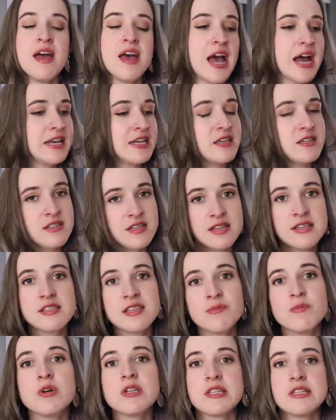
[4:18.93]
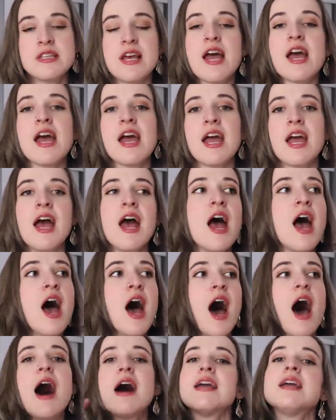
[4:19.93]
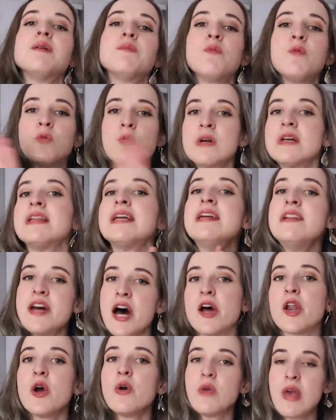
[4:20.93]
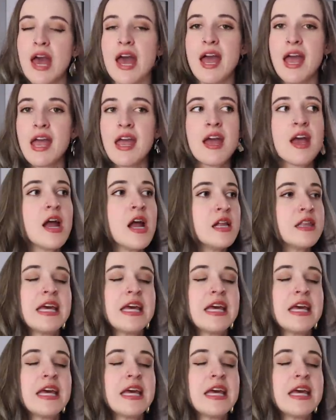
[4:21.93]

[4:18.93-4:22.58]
And to see someone say, I am really not okay,